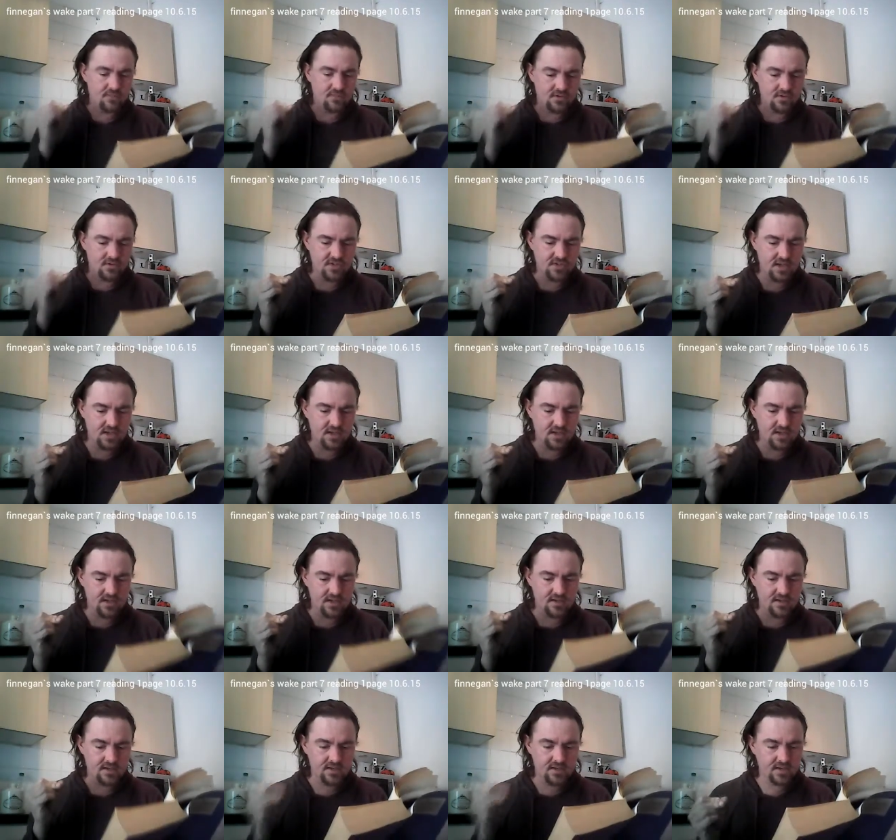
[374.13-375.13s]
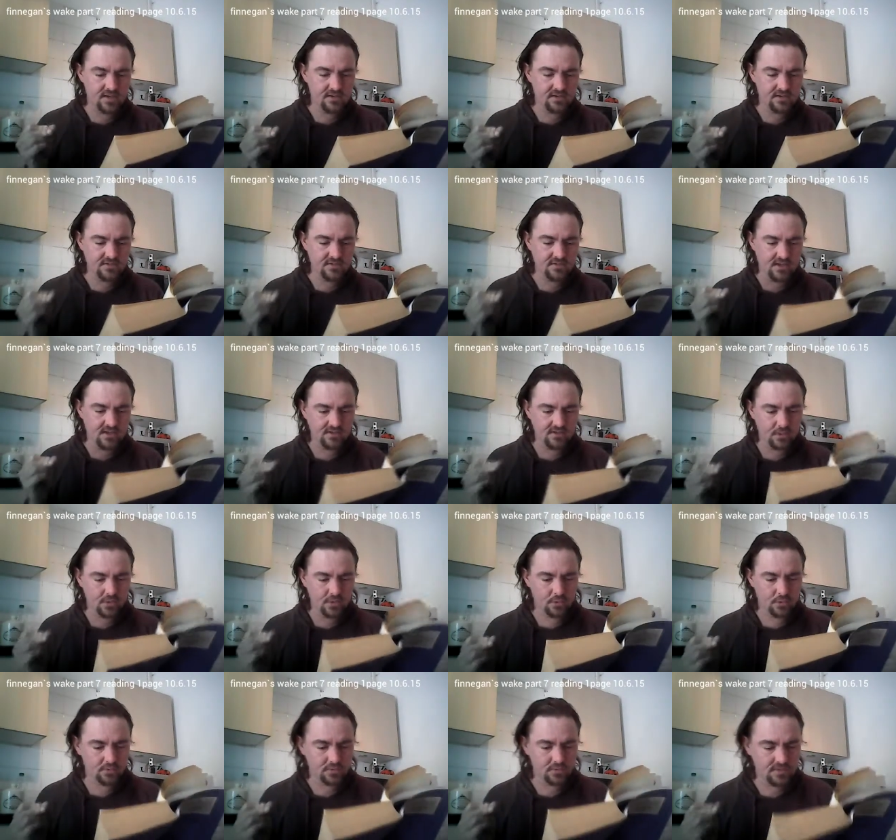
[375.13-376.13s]
for saying is as
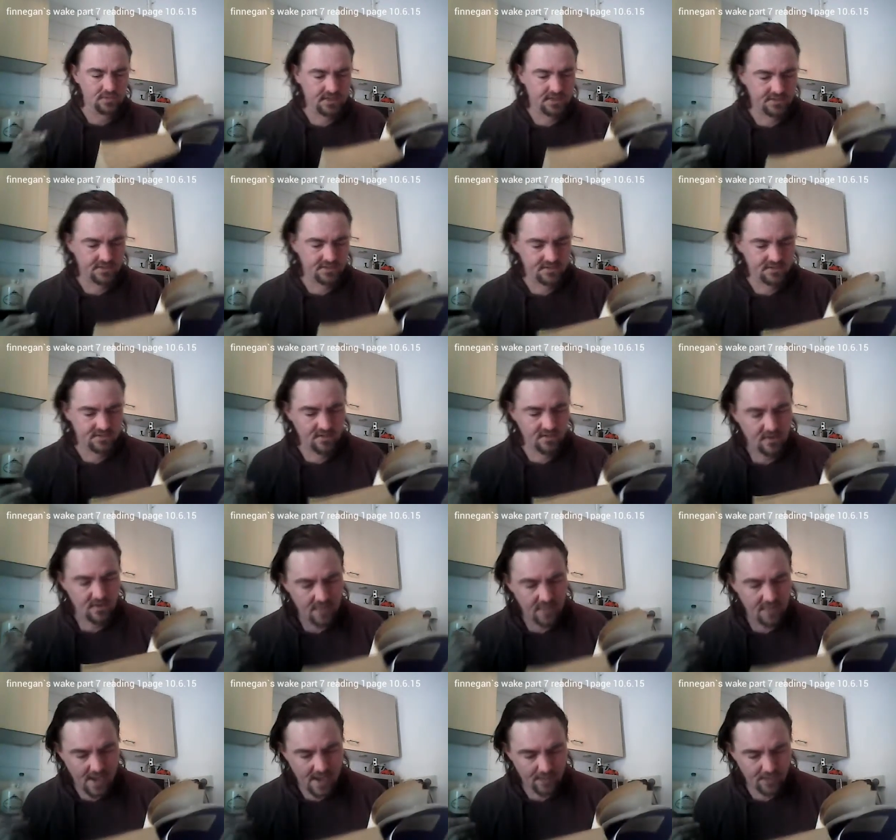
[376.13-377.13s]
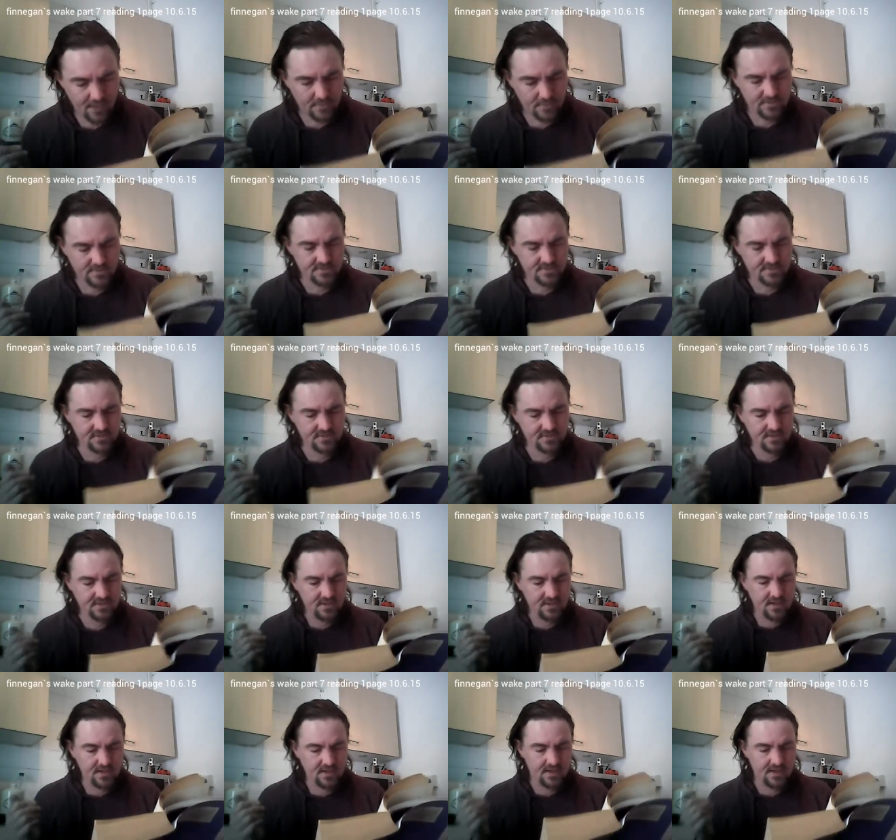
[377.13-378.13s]
old as the Howits
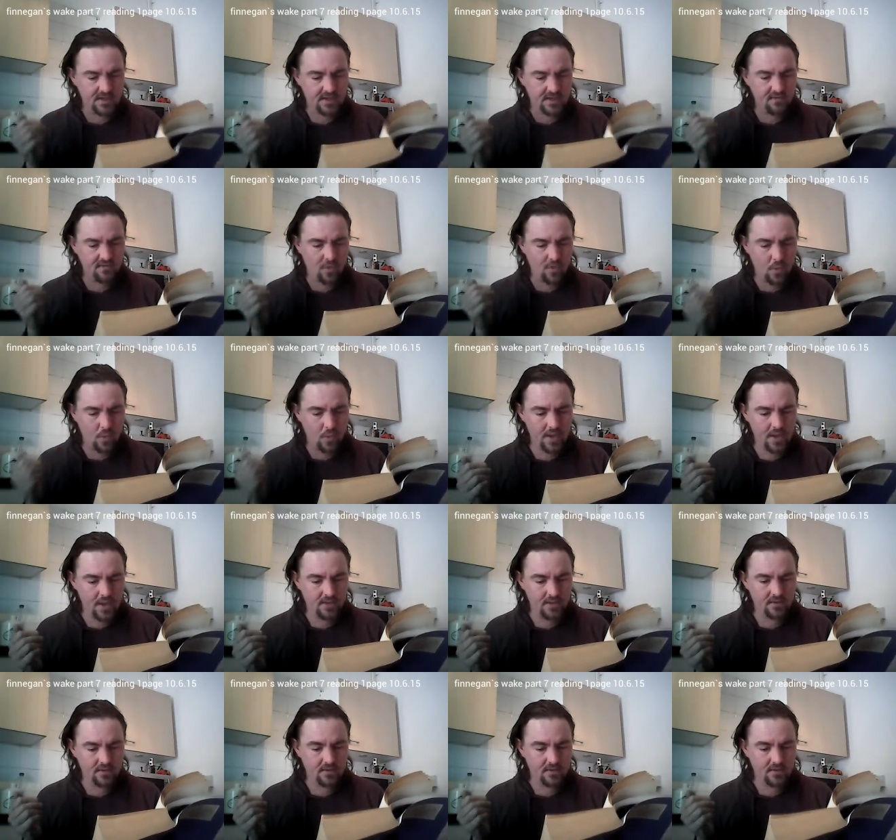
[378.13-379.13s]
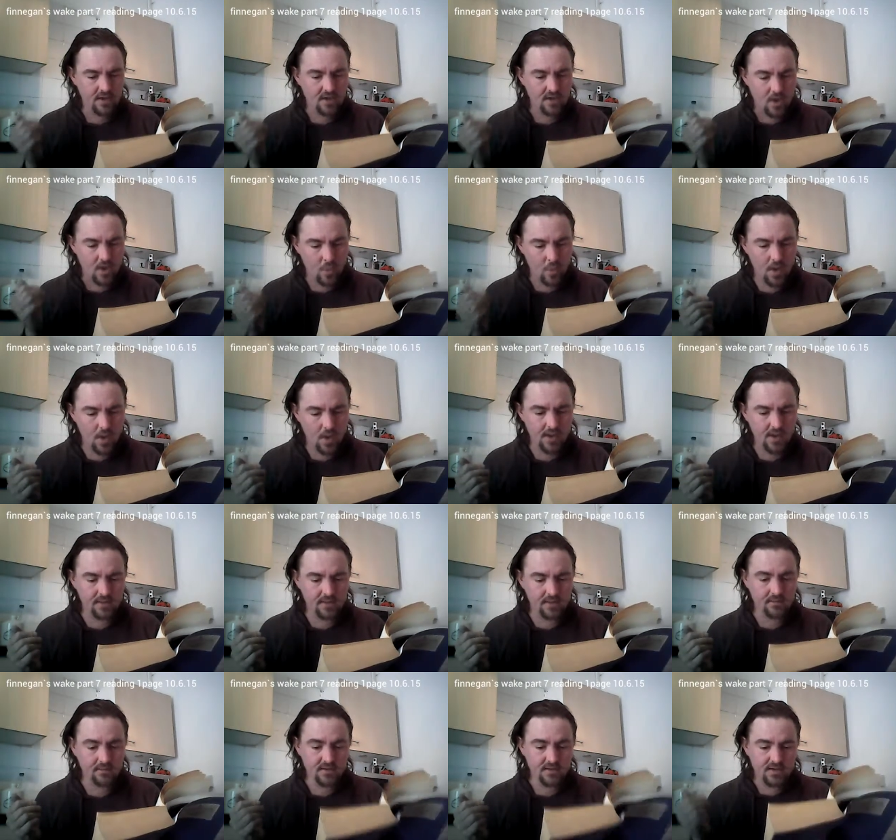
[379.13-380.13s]
leave a whale a
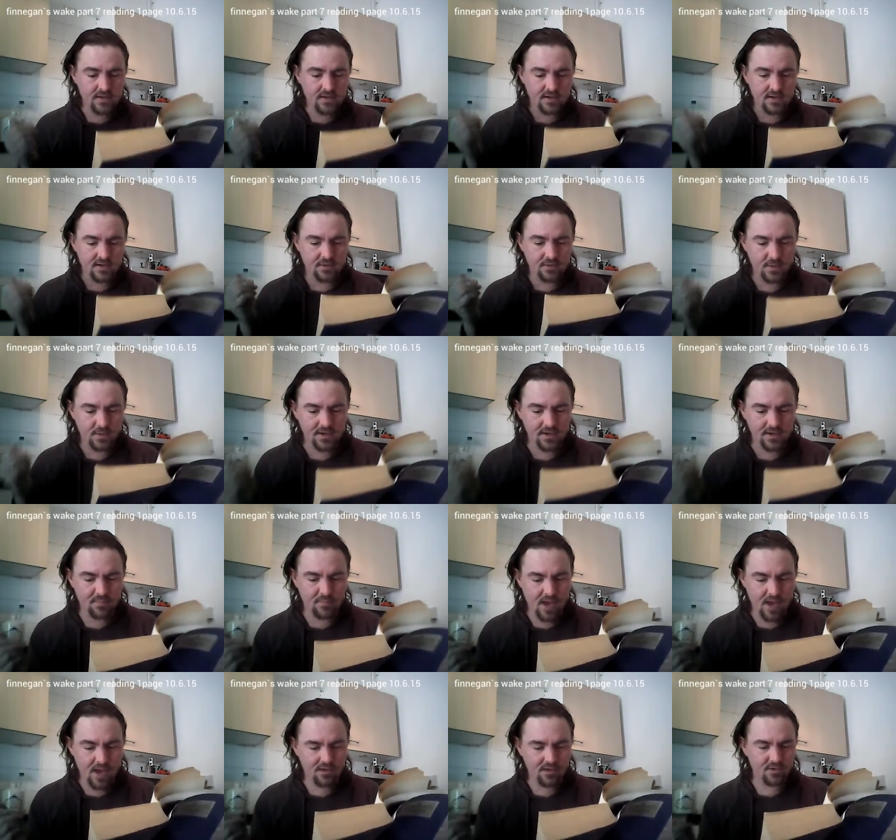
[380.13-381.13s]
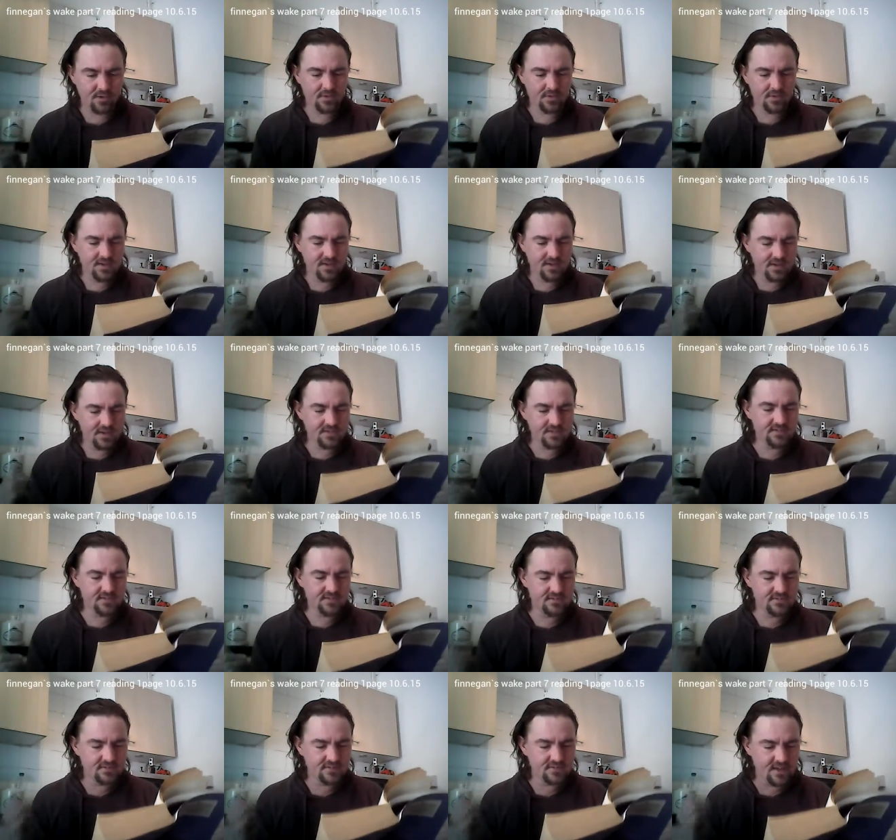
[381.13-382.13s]
while in a willy barrow.
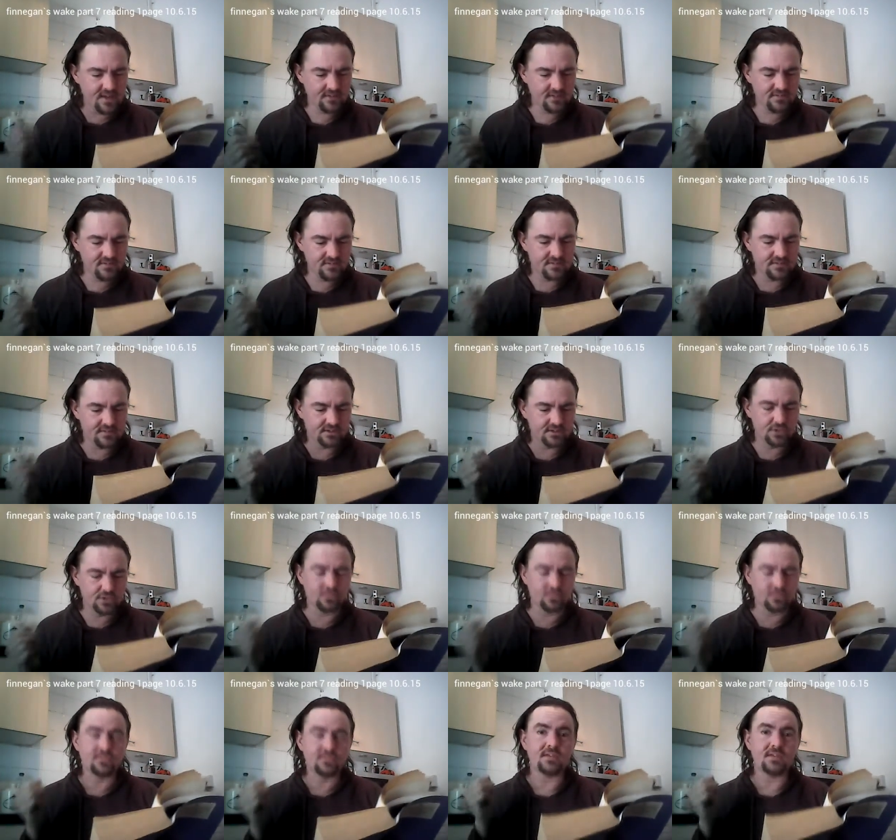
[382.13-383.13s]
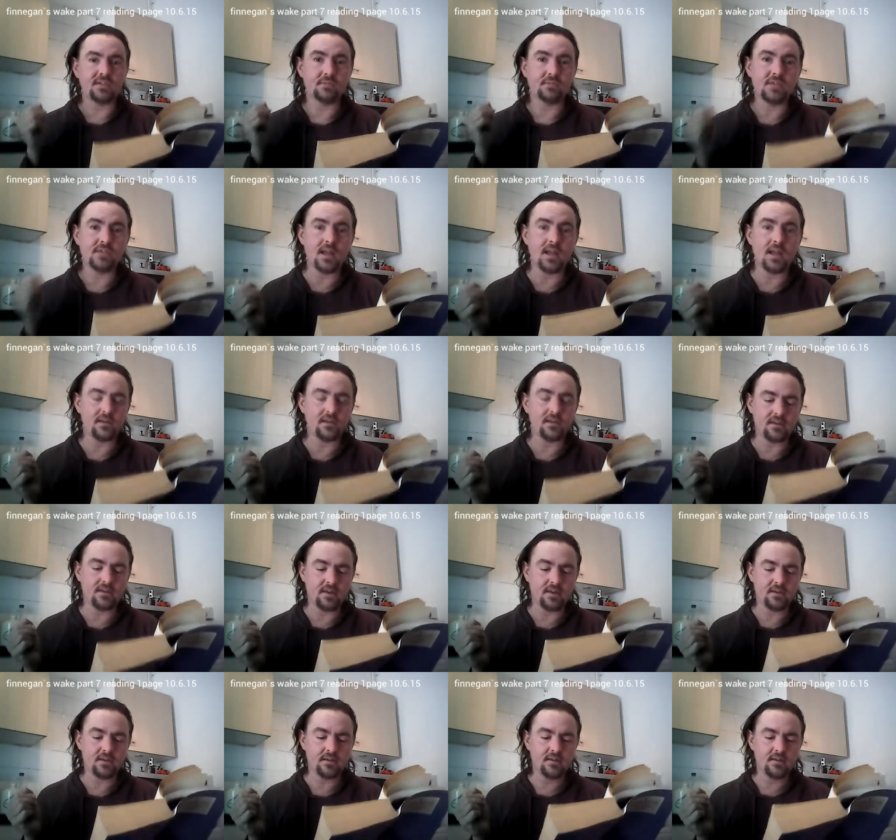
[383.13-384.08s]
Isn't it the truth I'm telling ye?